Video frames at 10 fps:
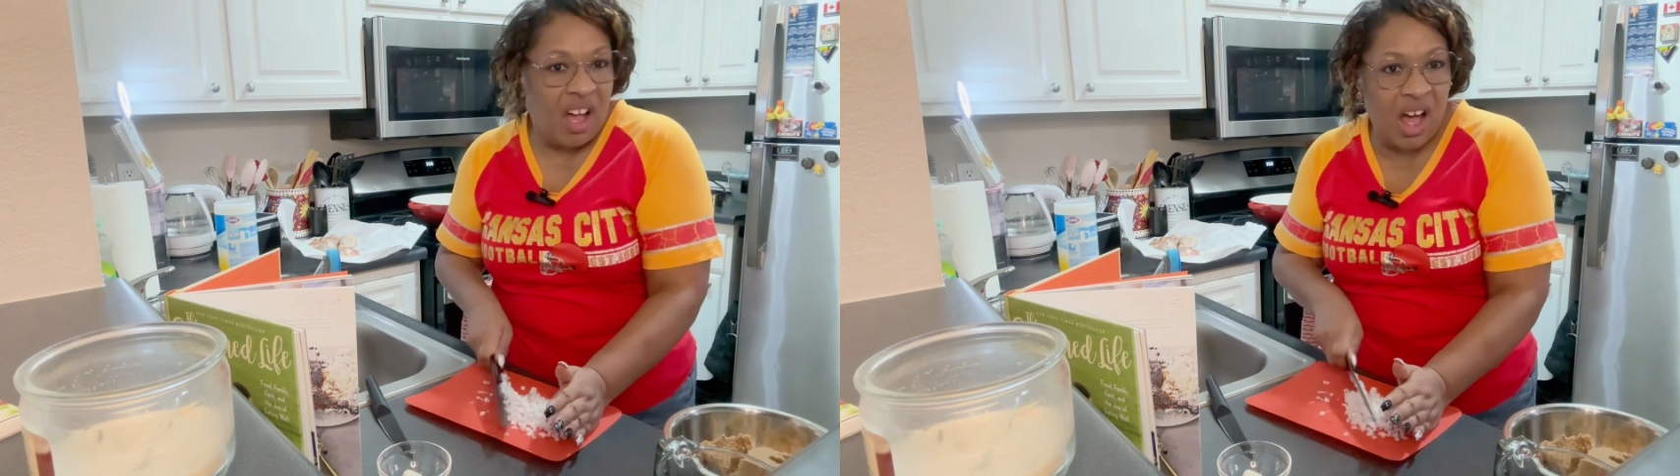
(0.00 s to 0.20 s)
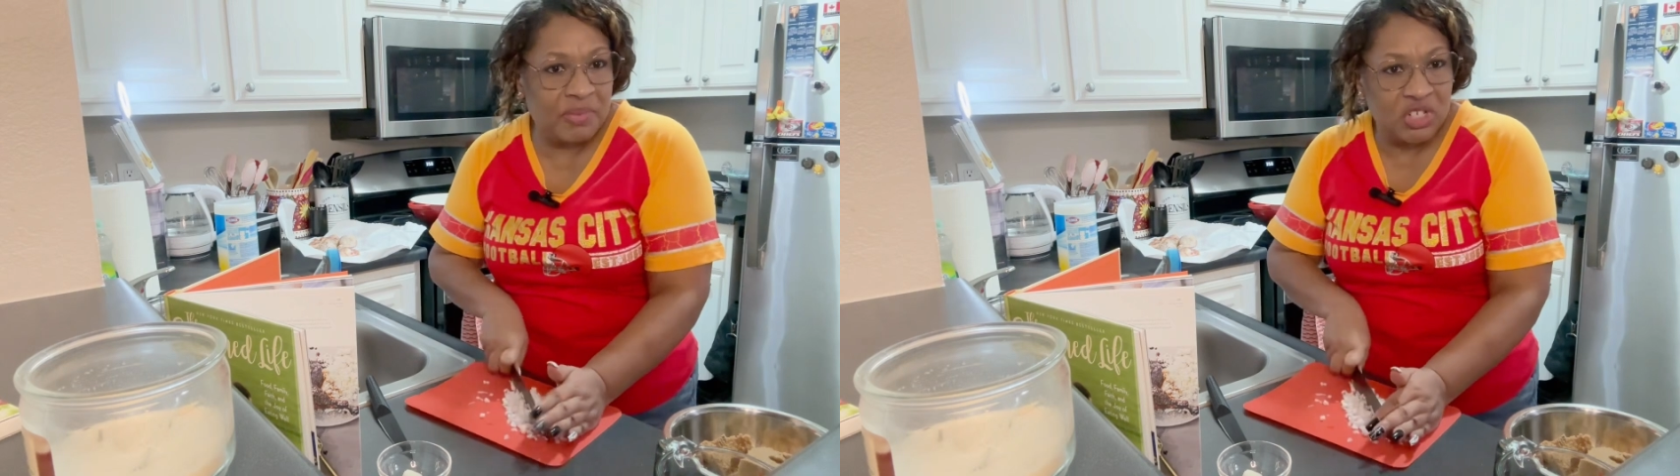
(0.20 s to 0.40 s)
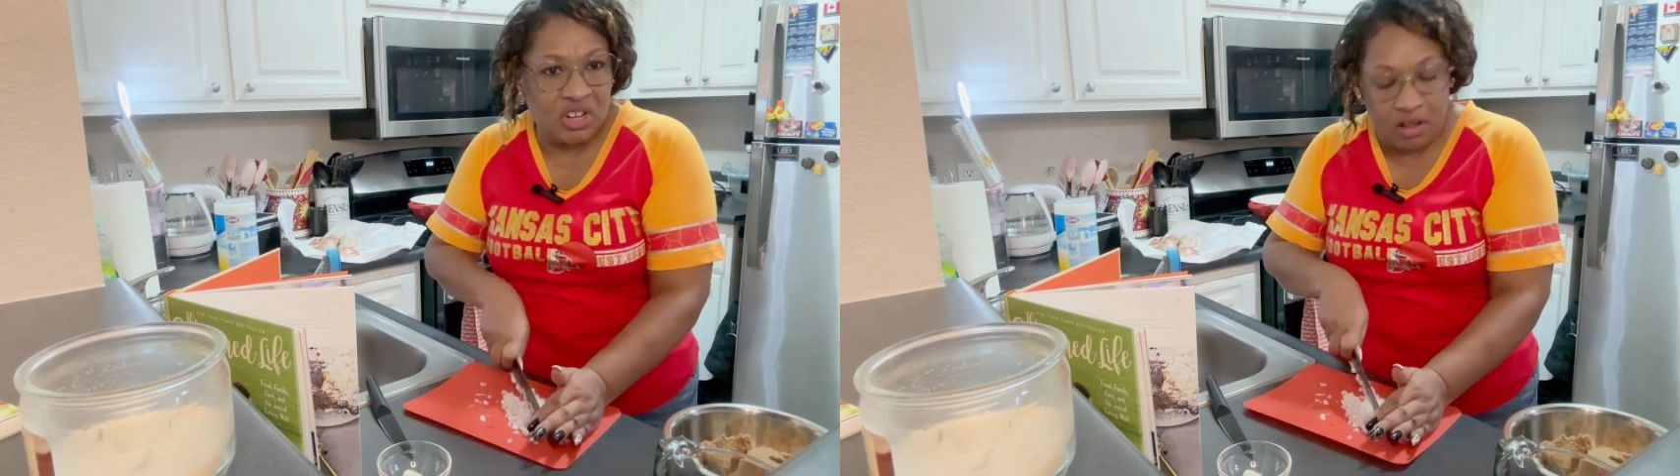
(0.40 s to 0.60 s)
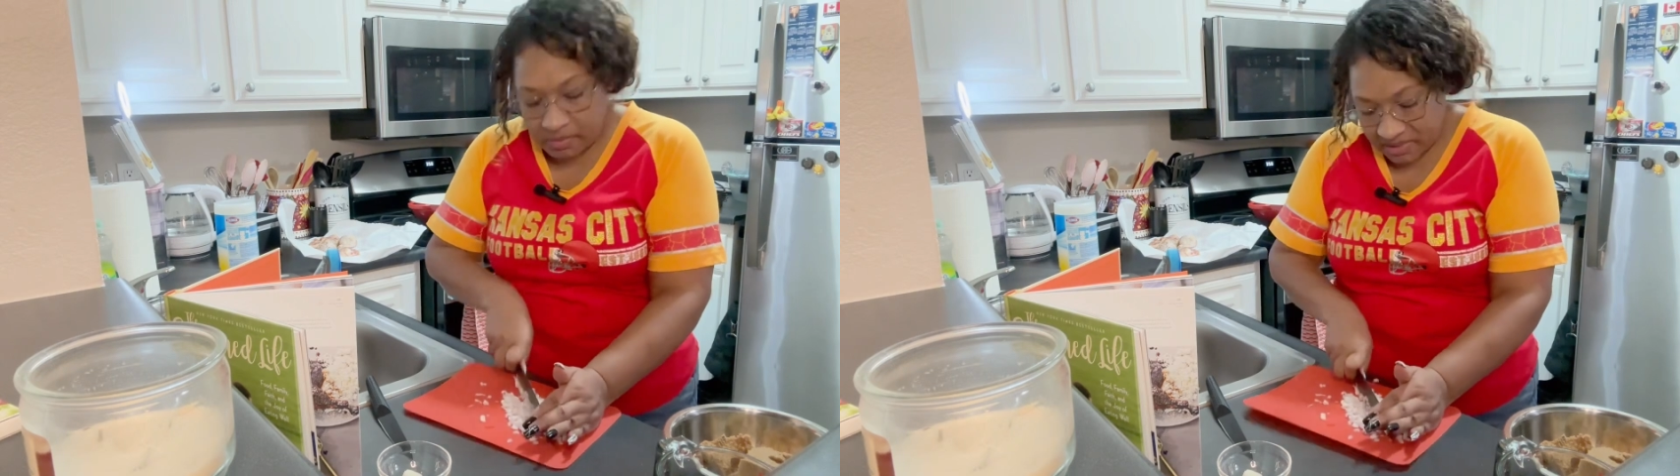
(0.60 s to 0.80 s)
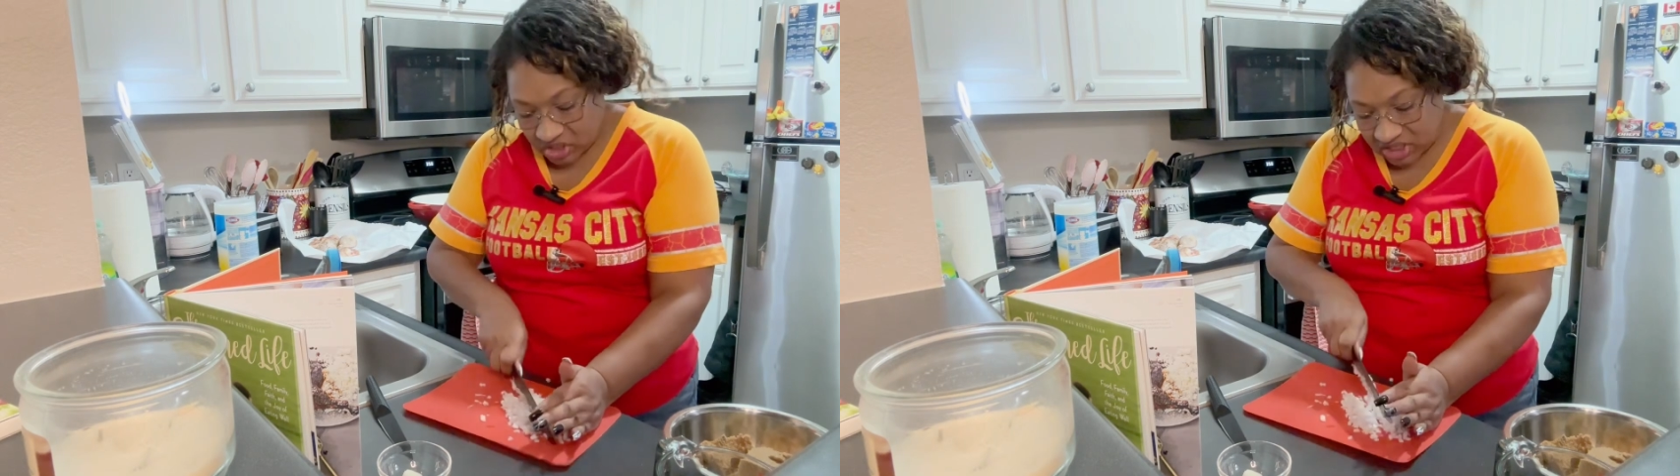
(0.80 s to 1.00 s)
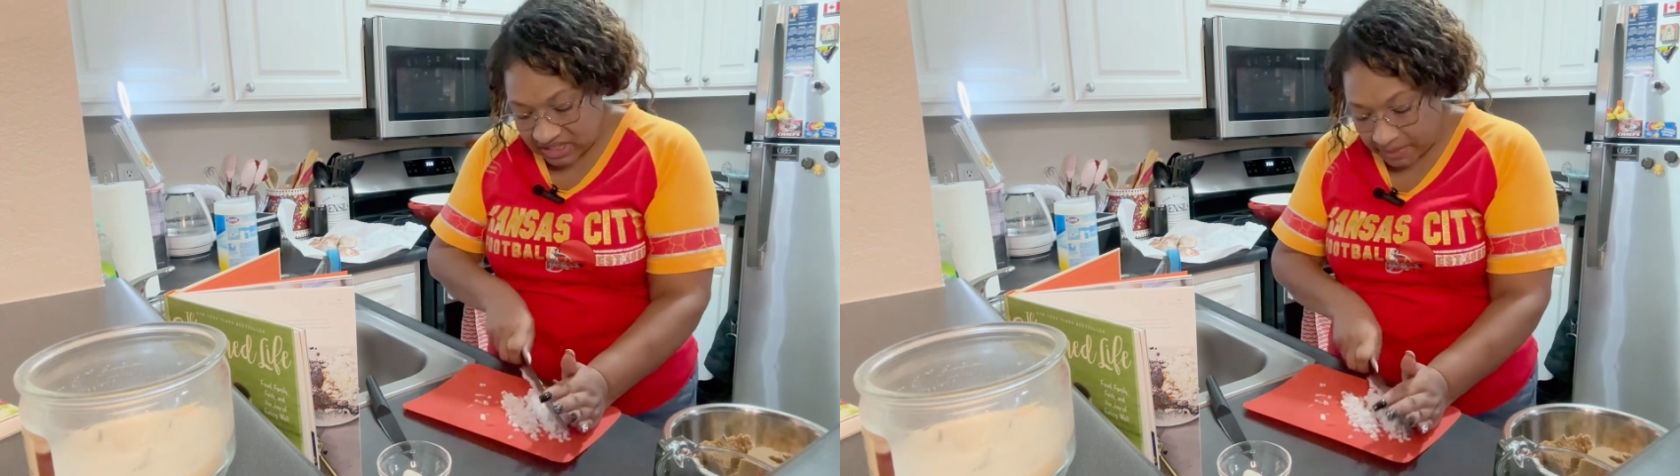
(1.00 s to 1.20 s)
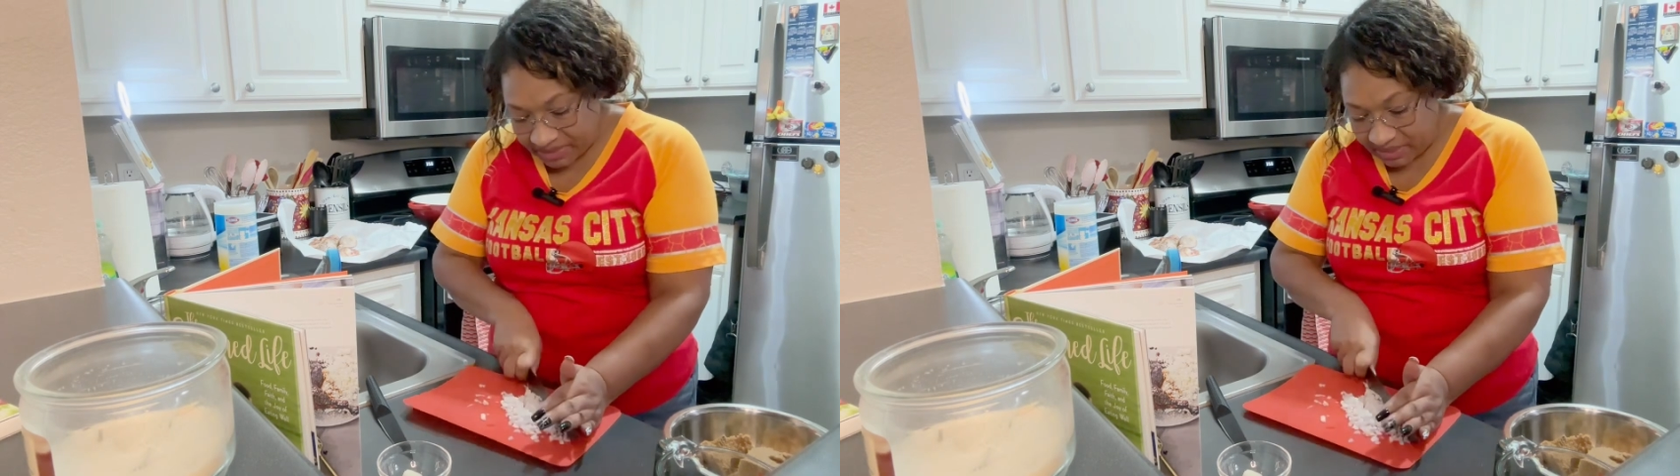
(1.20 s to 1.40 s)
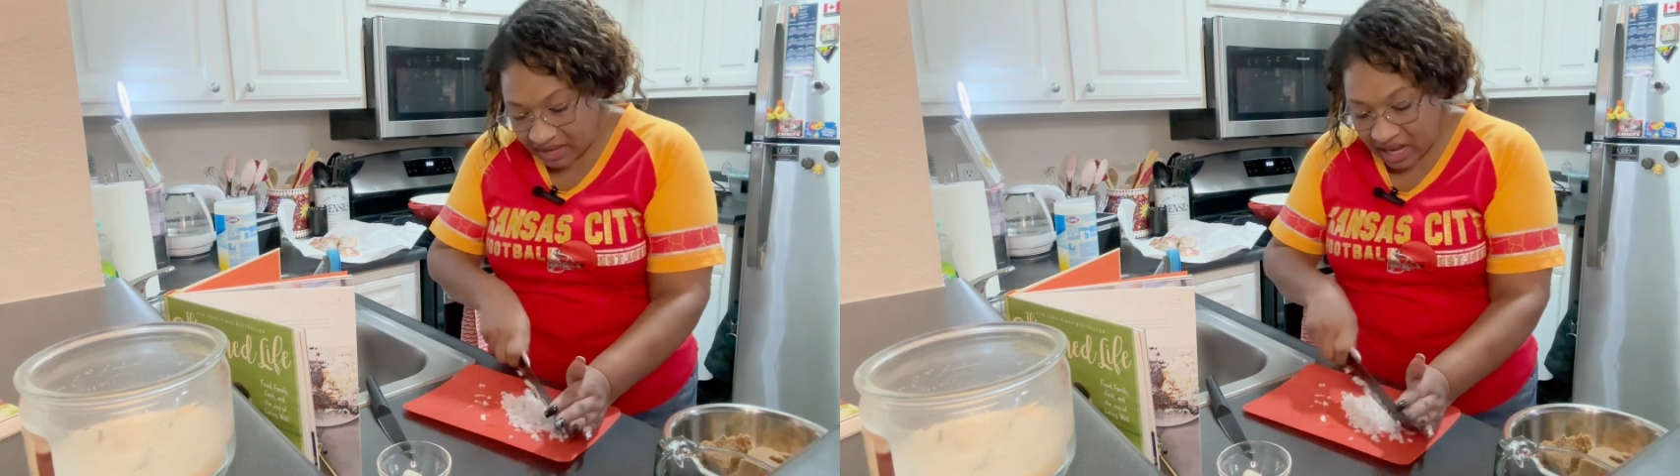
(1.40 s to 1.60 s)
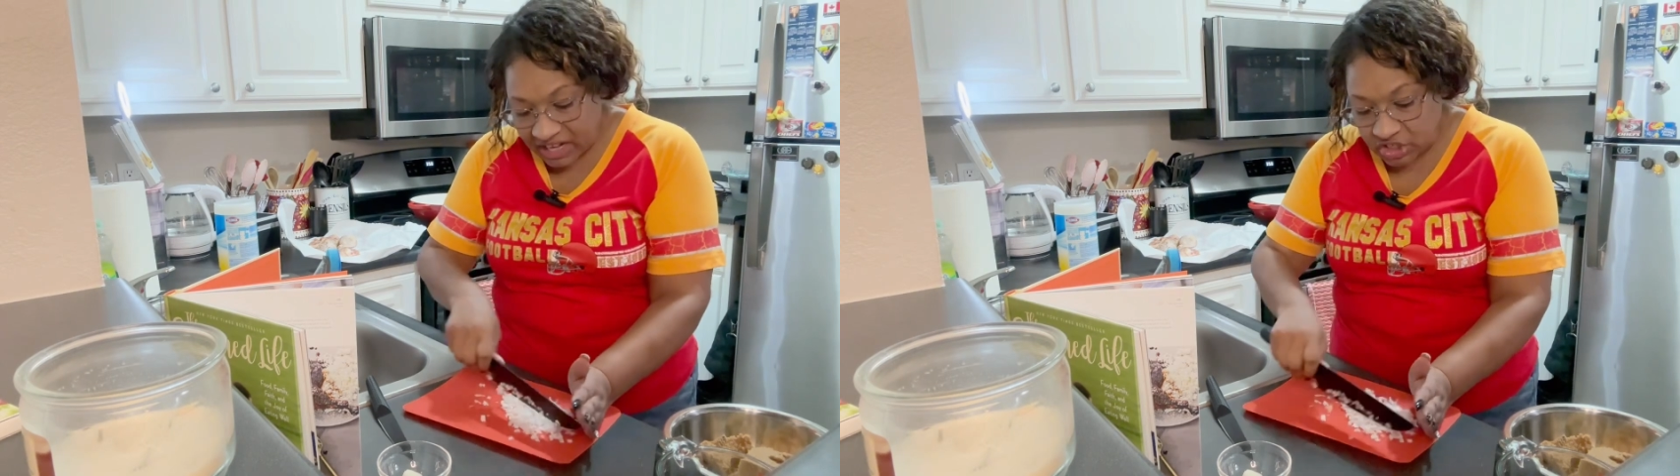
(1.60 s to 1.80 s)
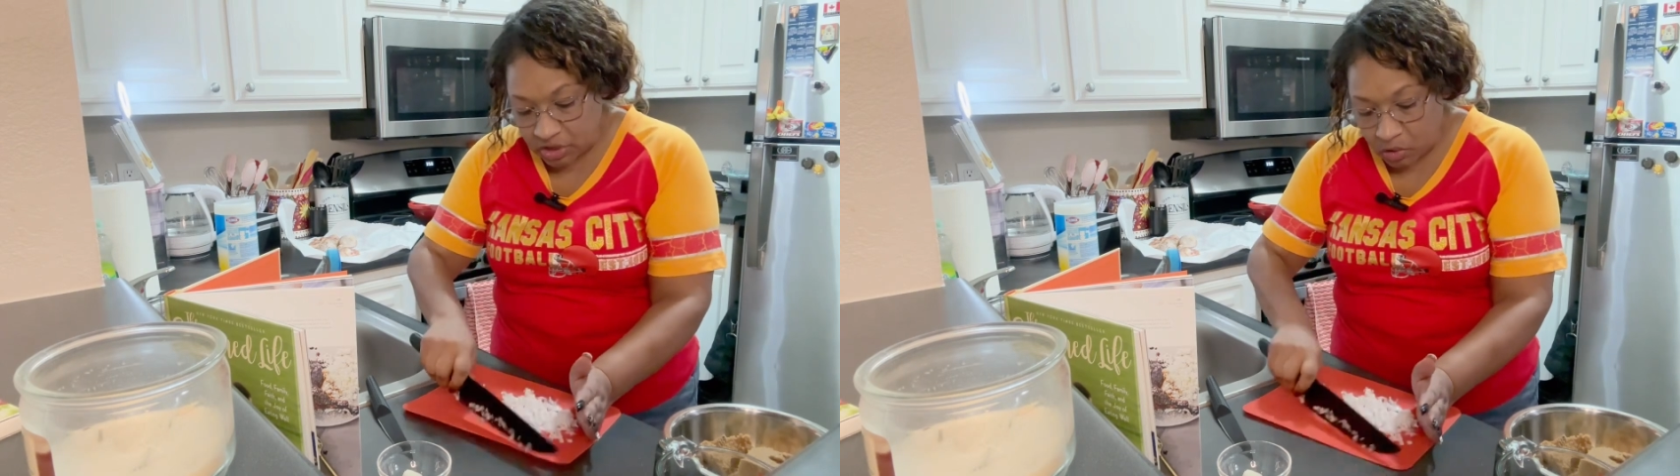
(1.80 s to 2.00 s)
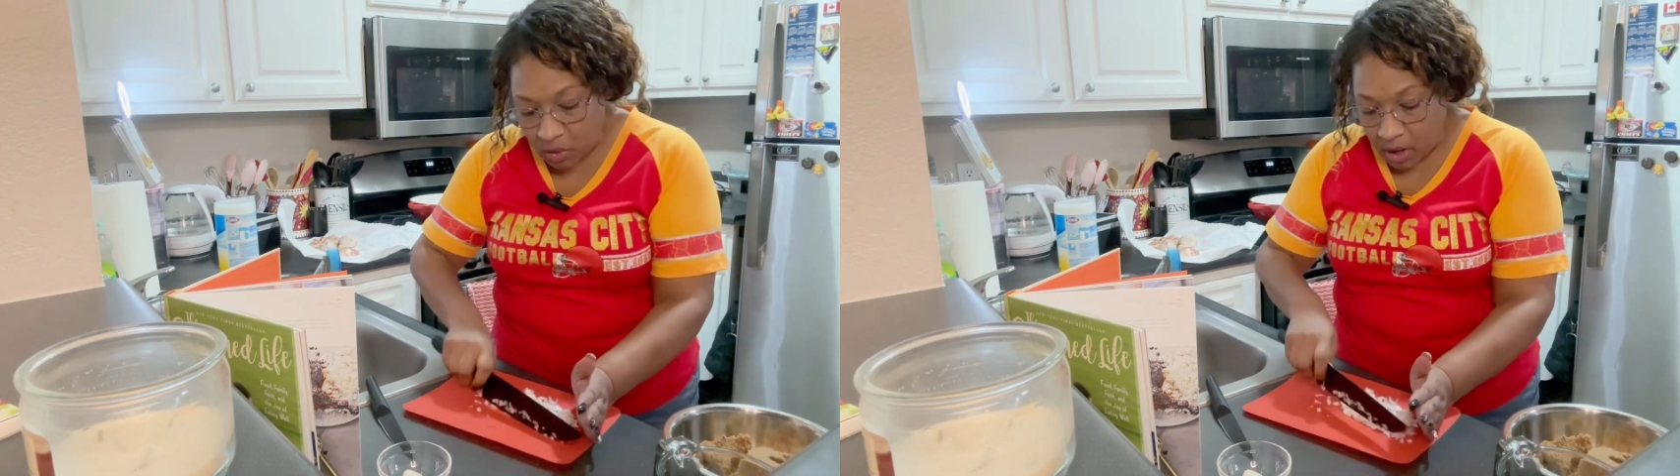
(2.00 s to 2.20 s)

Optional, just something that I do